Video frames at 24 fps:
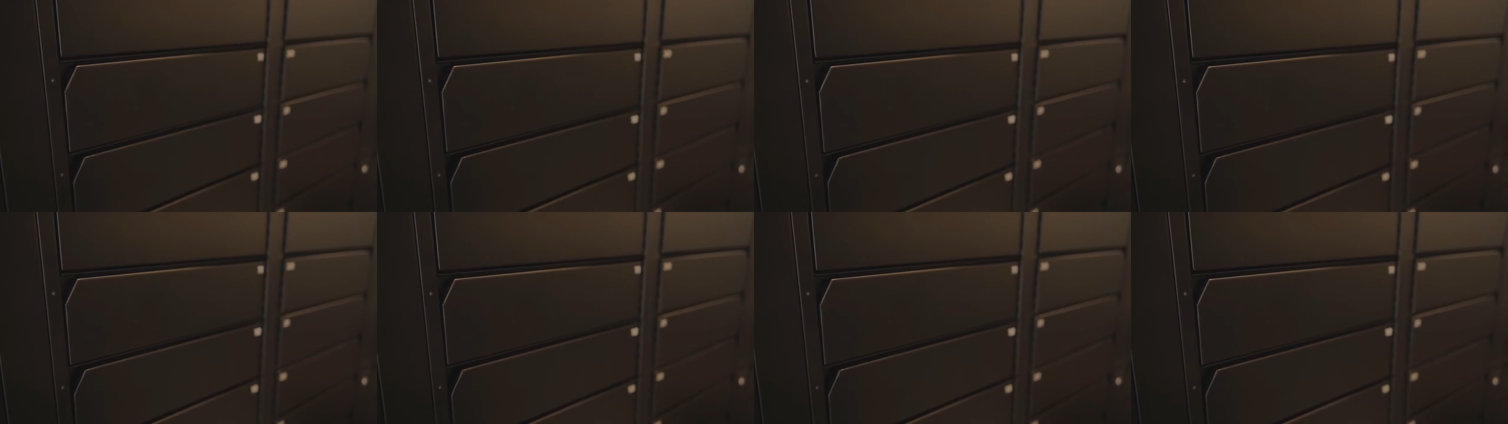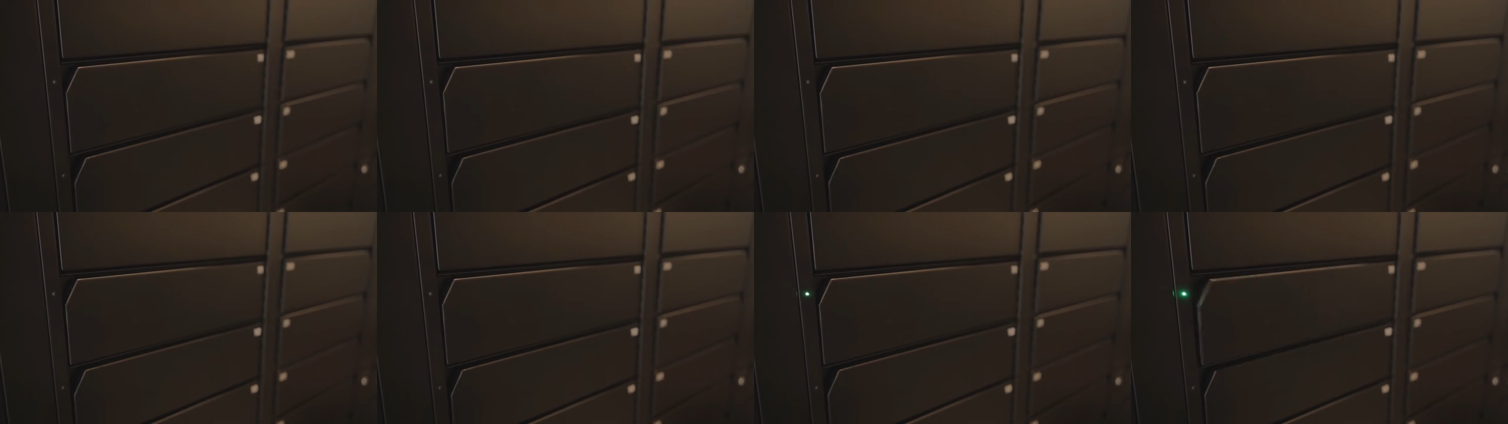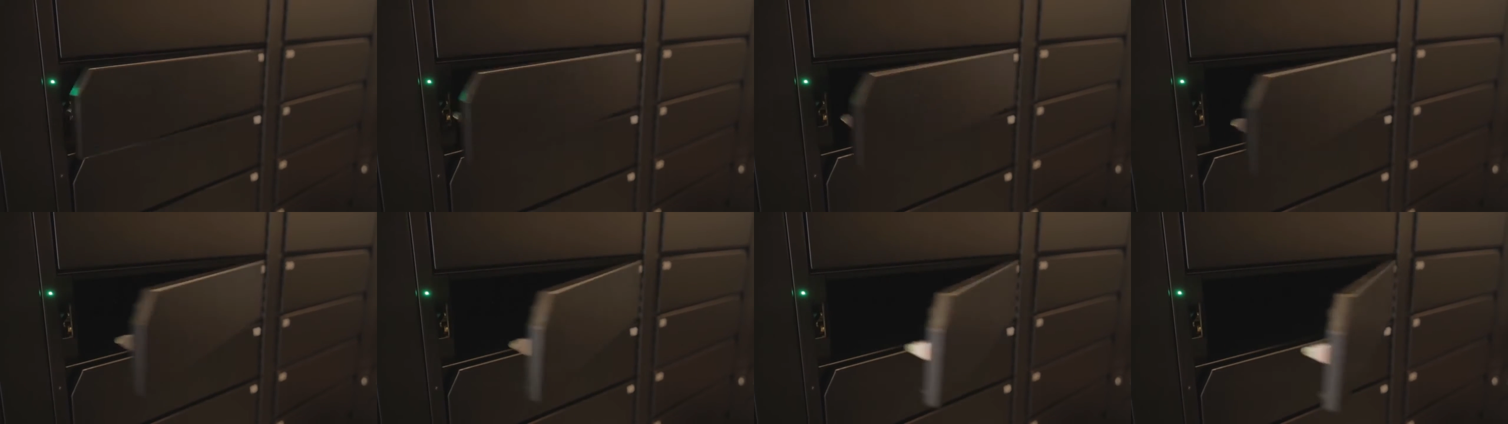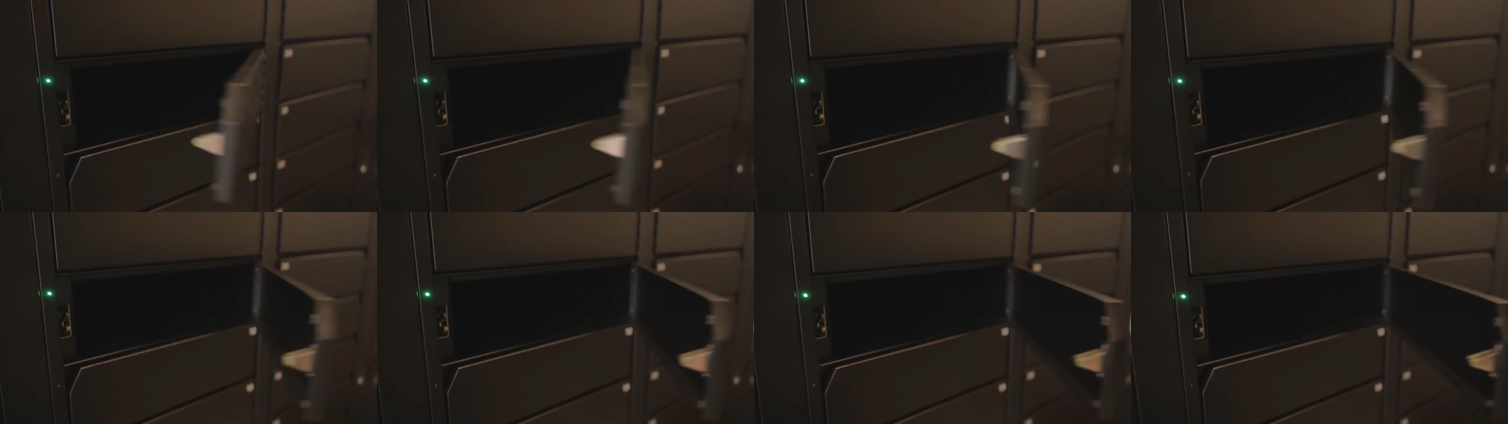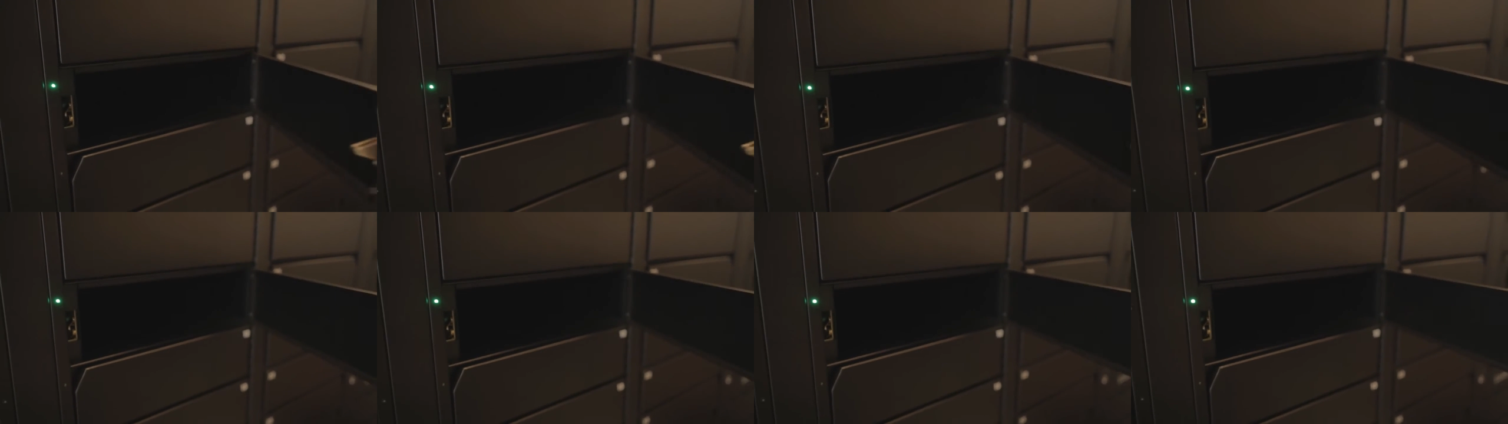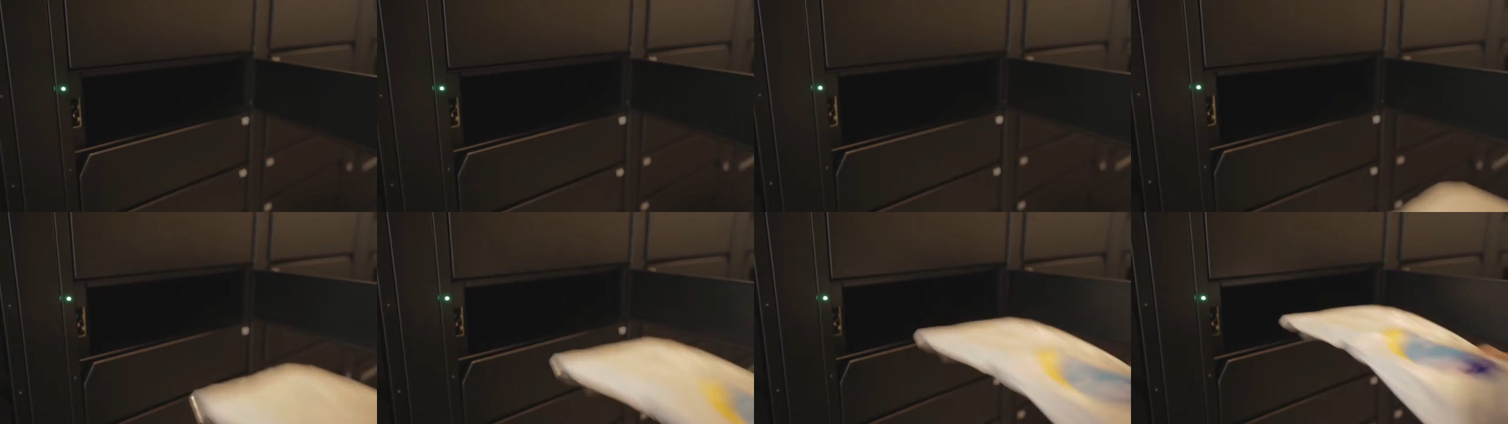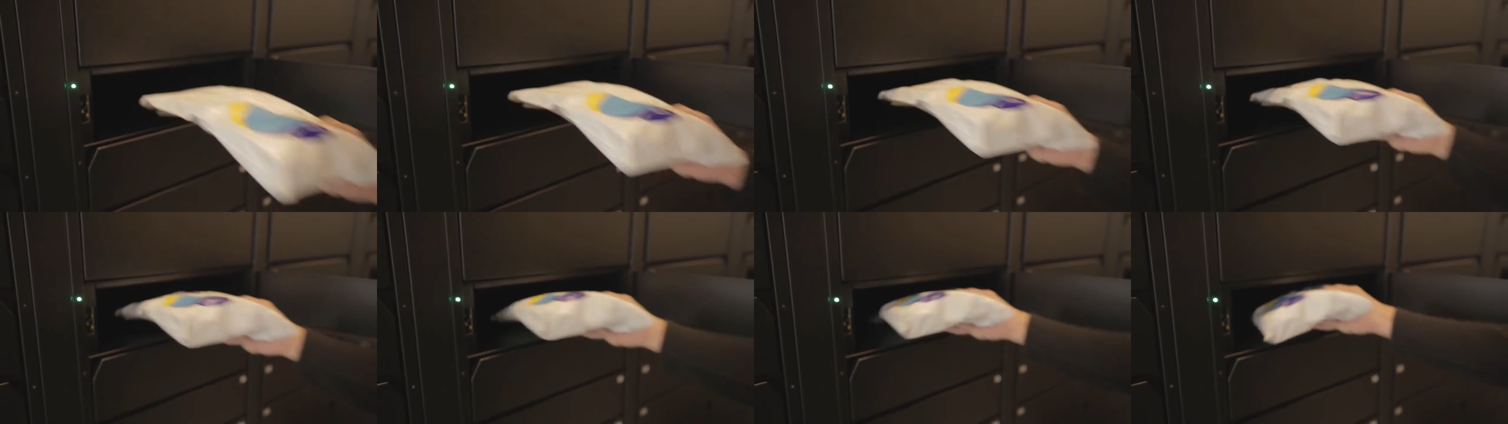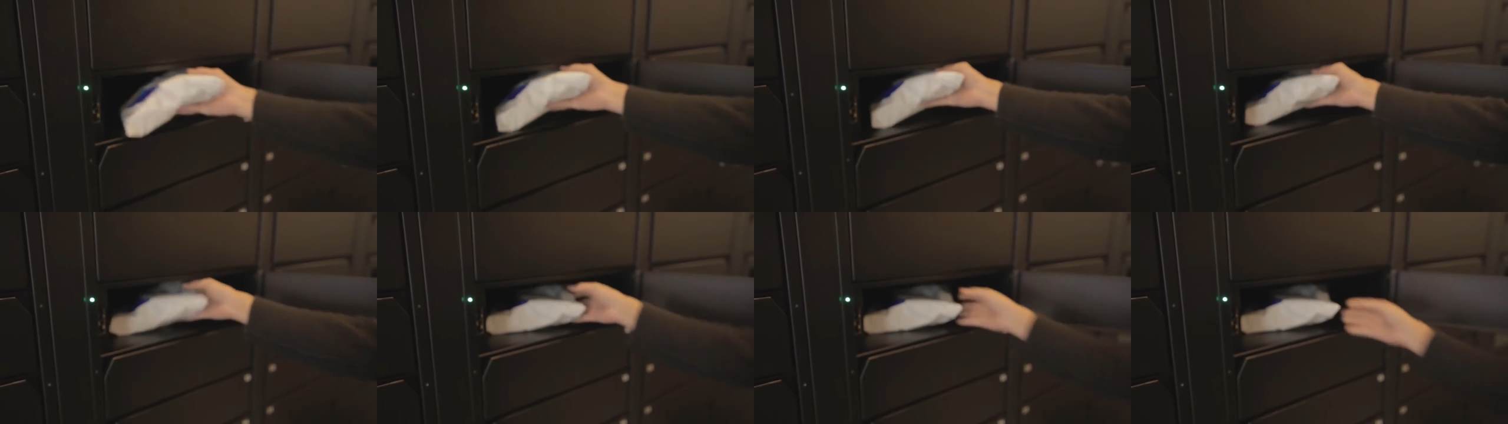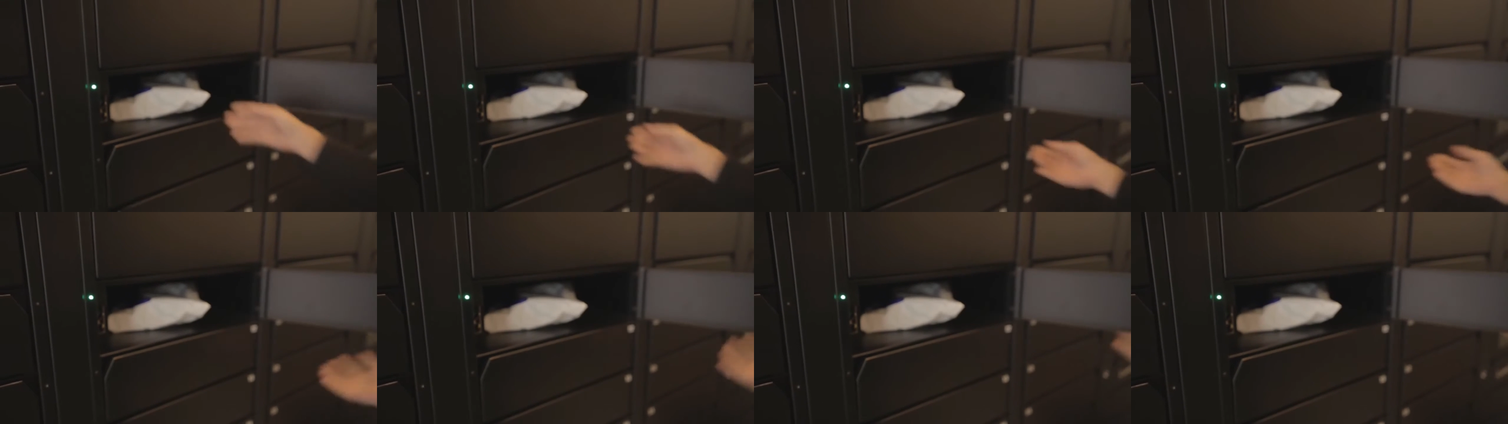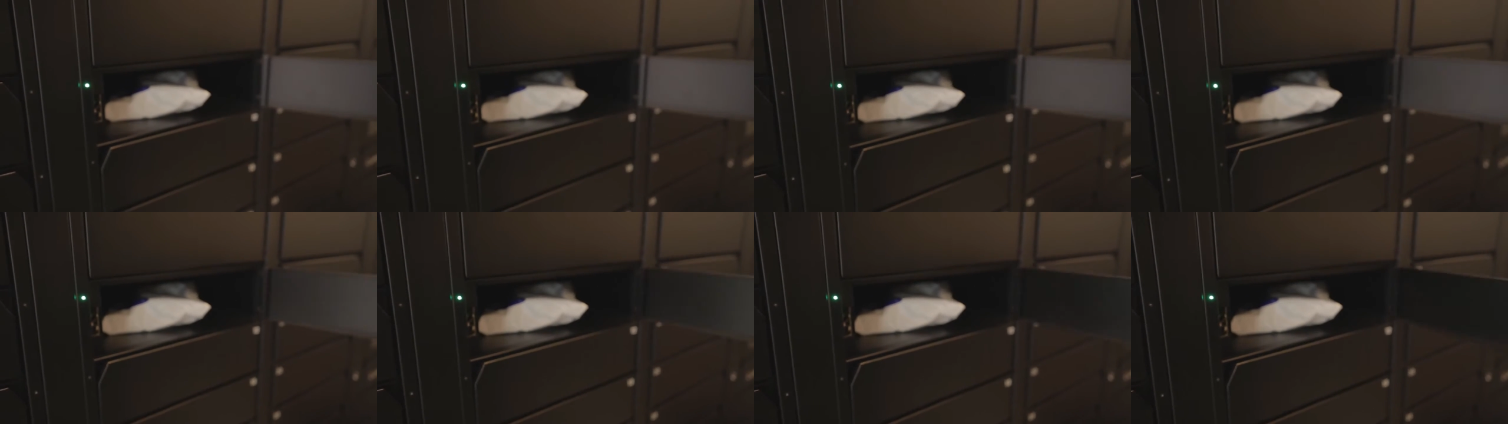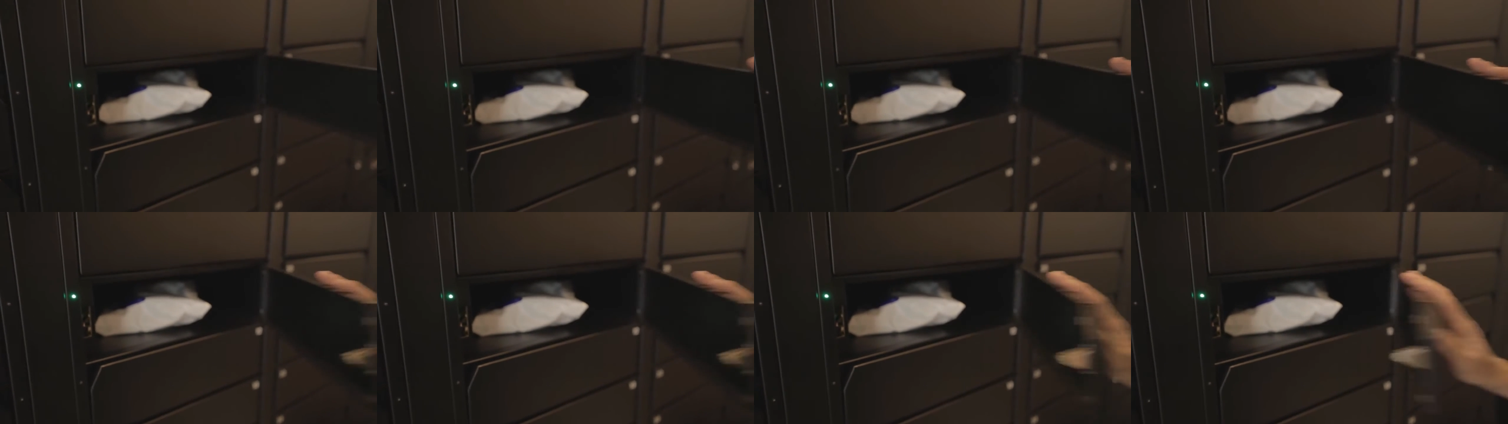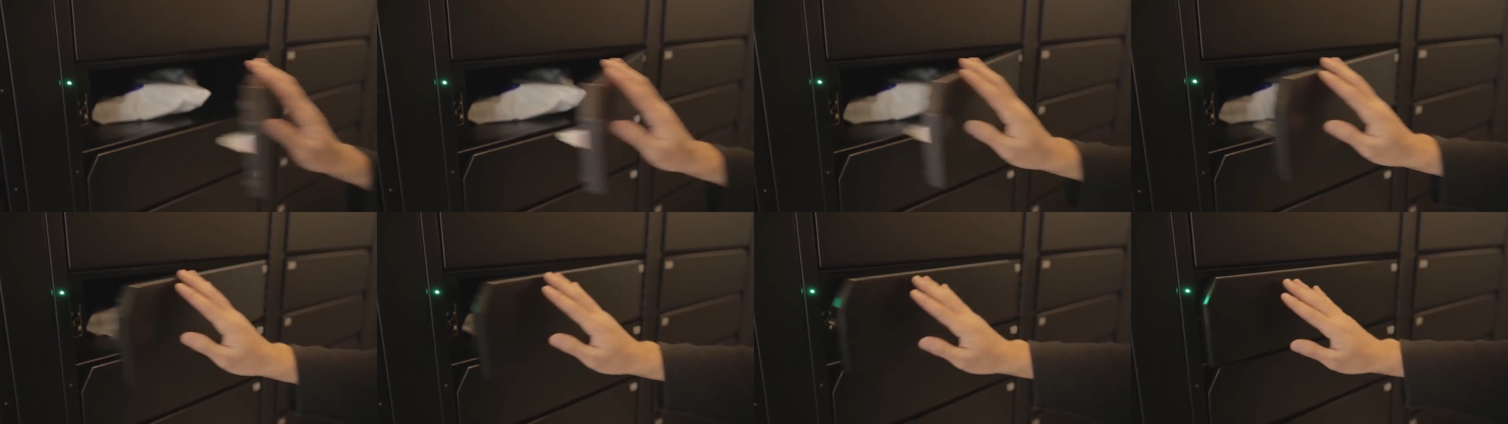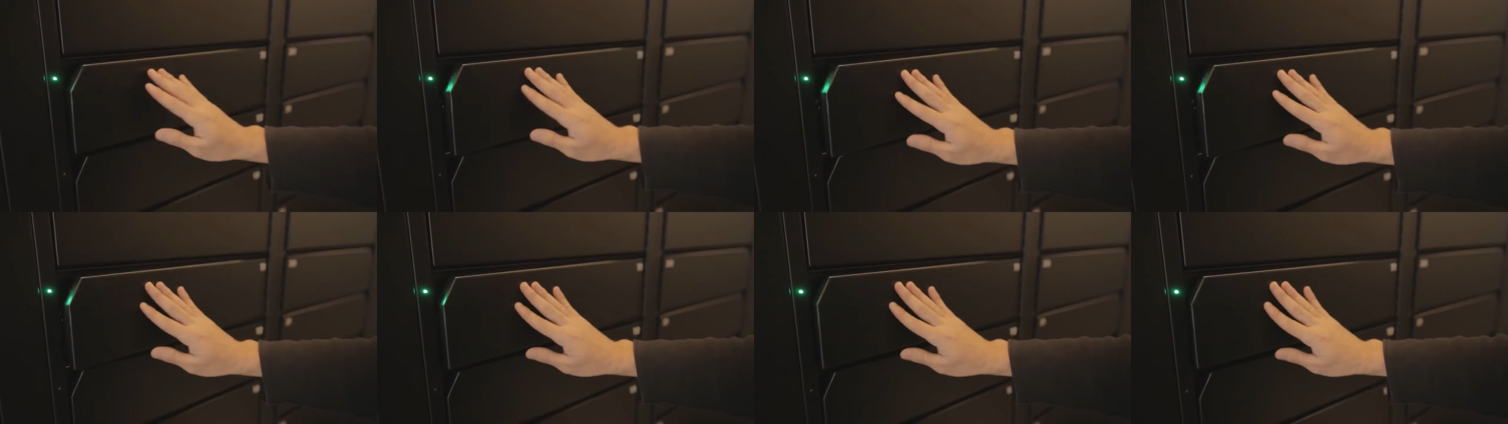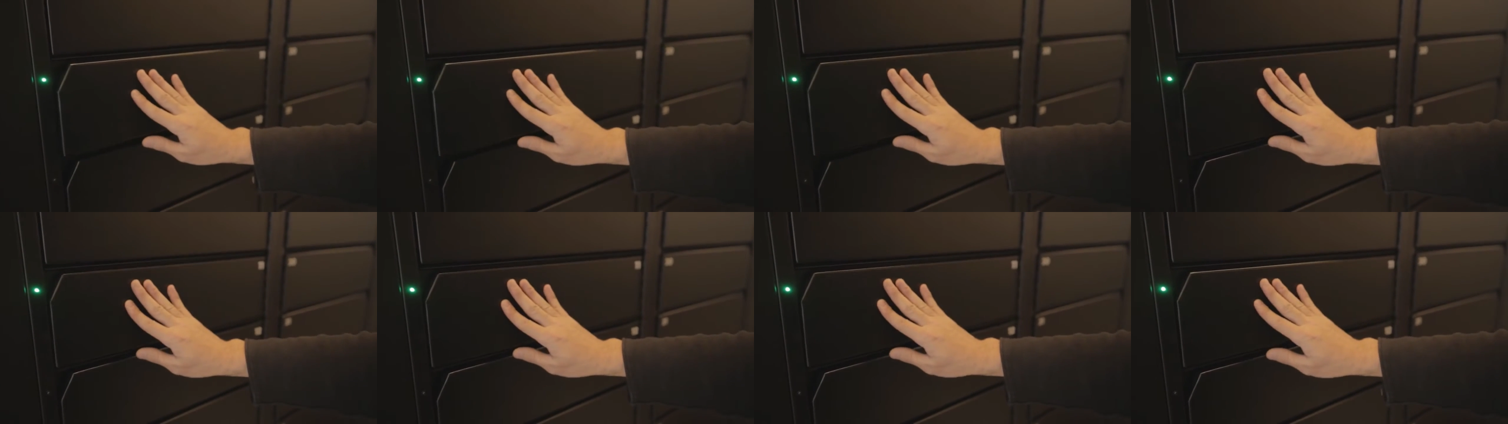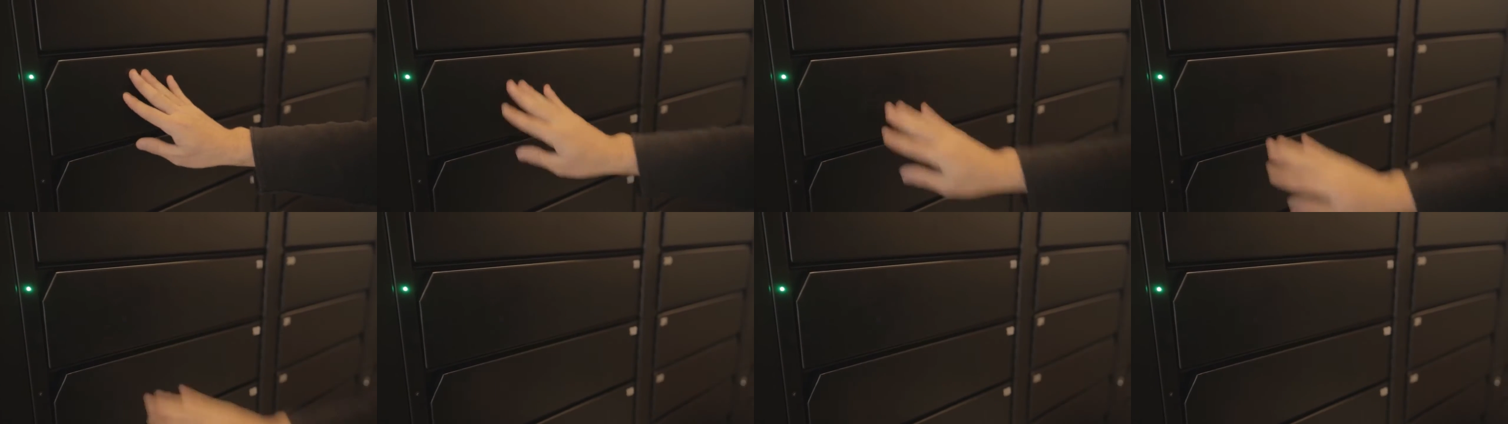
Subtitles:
No face is visible, so there are no lips to read.